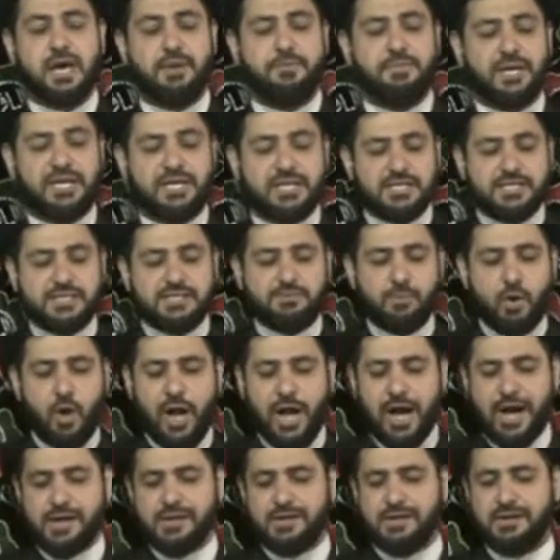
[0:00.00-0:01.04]
Because
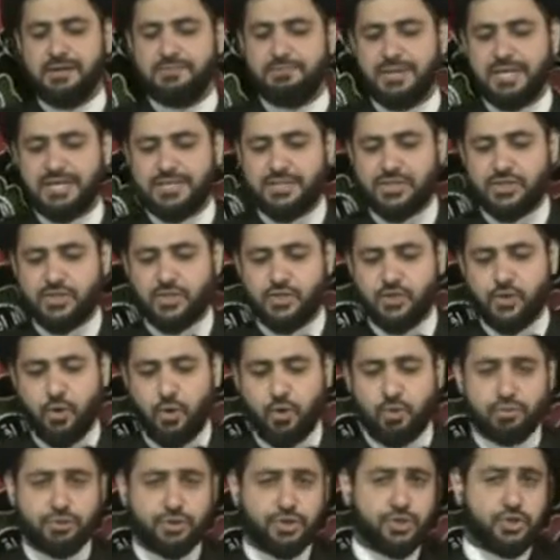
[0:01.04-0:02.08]
Muharram is
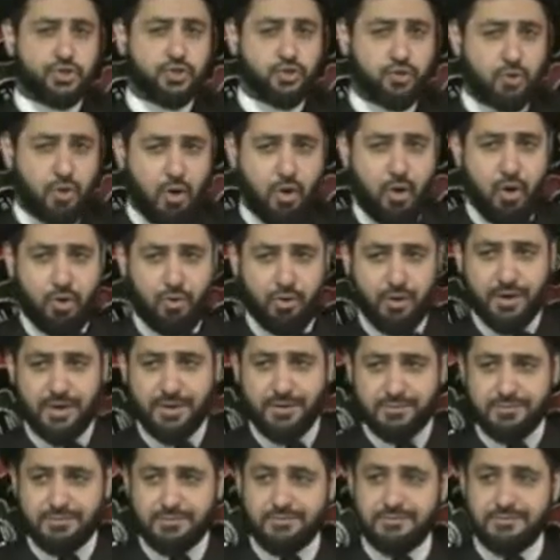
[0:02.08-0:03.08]
so strong,